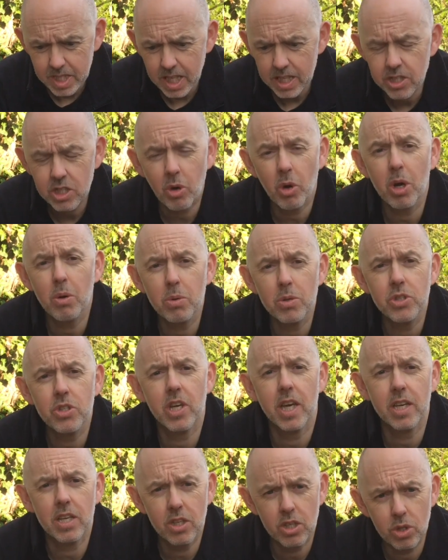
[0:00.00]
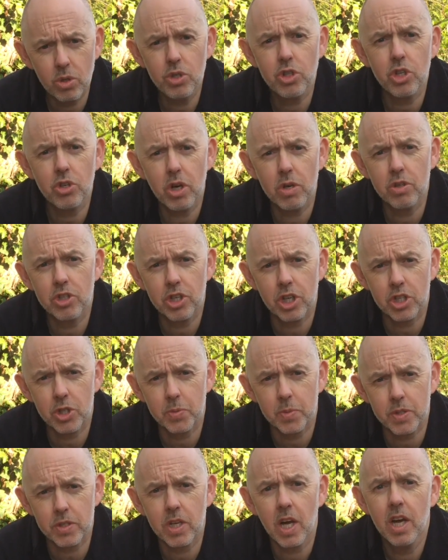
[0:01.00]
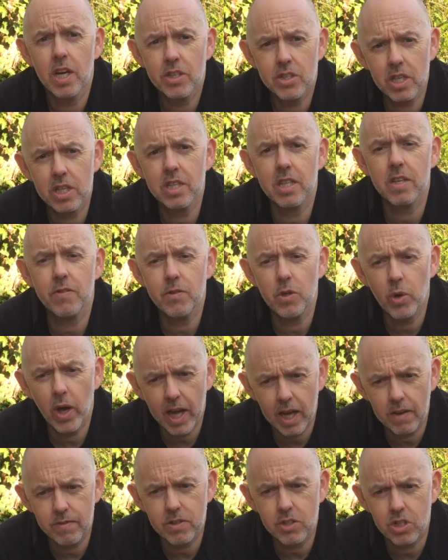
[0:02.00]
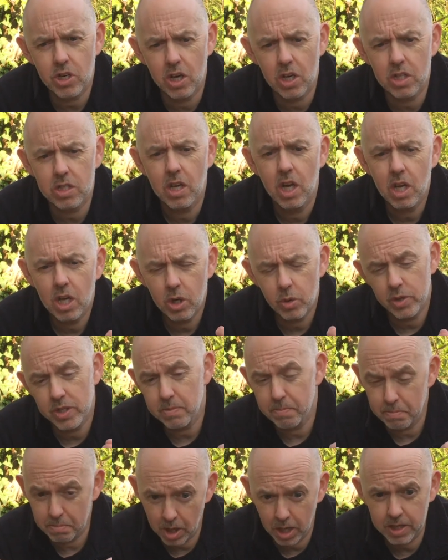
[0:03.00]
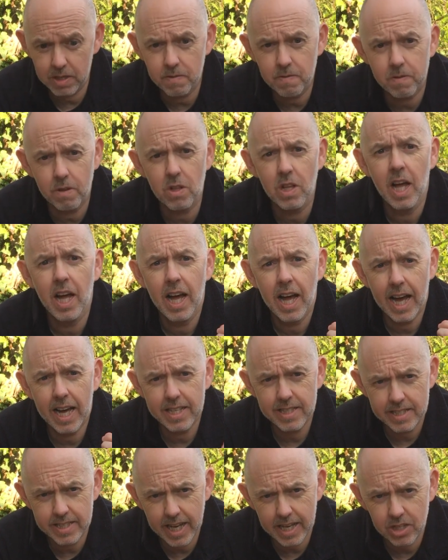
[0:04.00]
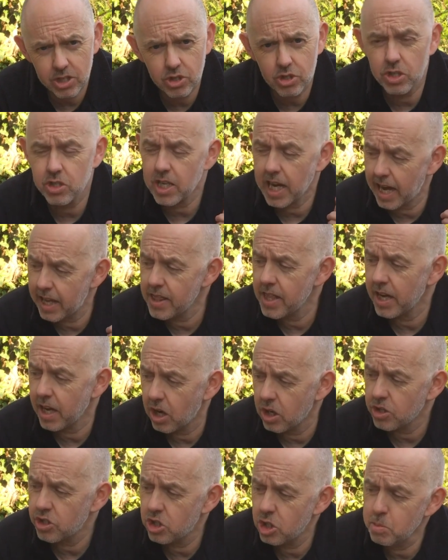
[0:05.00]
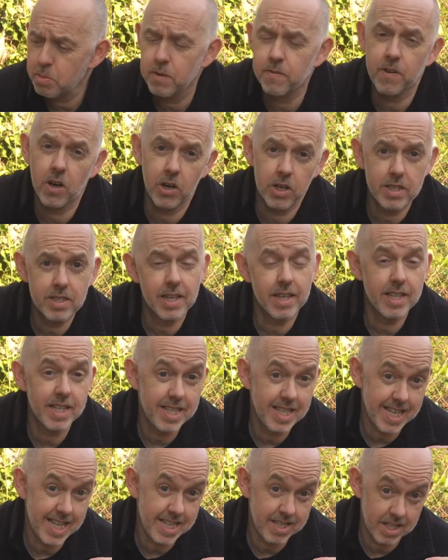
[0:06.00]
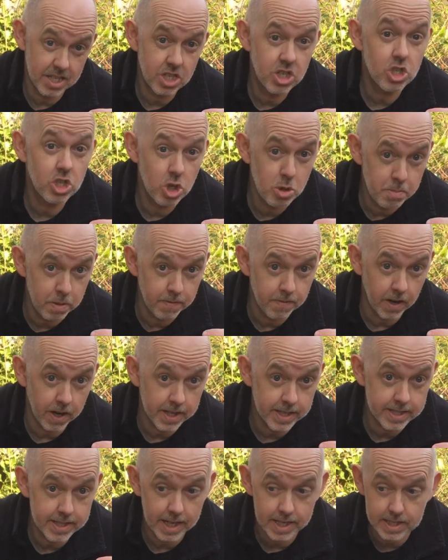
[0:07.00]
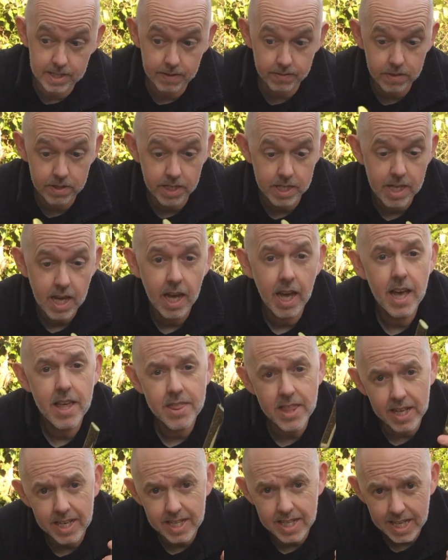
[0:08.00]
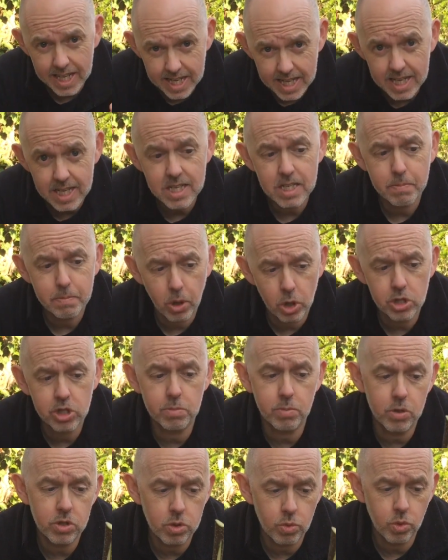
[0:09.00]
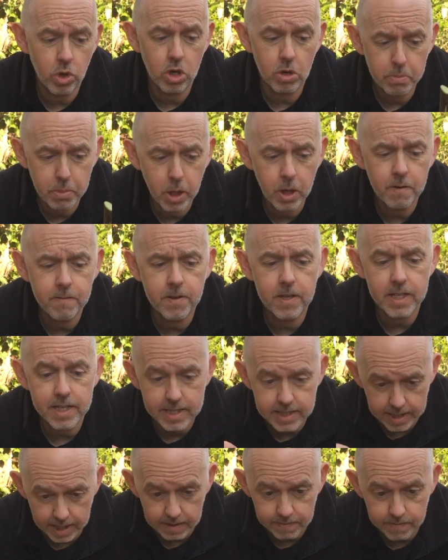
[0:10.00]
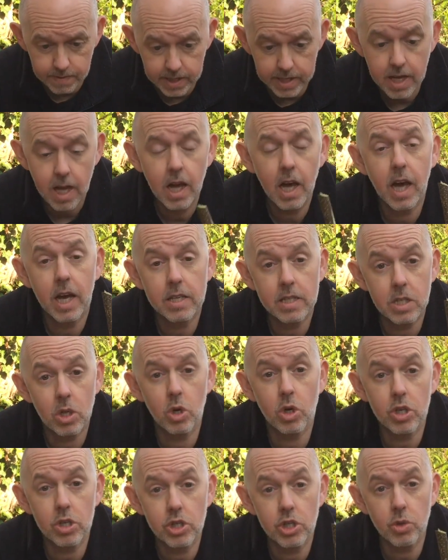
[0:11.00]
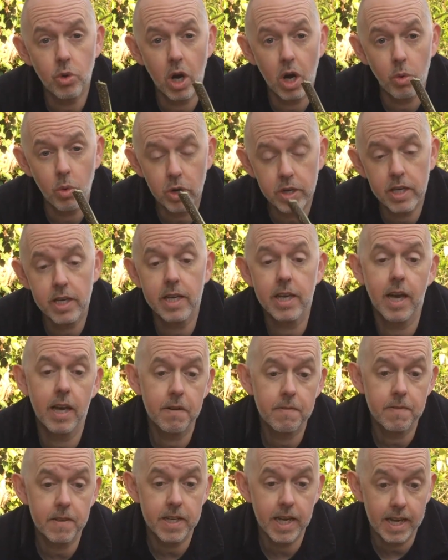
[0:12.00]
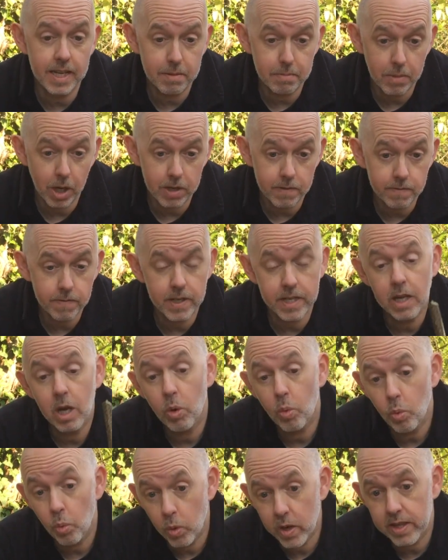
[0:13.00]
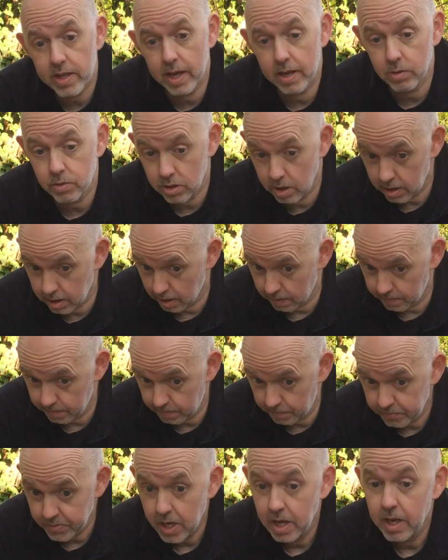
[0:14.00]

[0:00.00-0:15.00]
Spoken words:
So I will say, use your own judgment. Certainly if you have a child who is mindful and dexterous and they are supervised, and this is a supervised activity, then it is possible to work perfectly safely as long as you are working carefully and mindfully without a glove.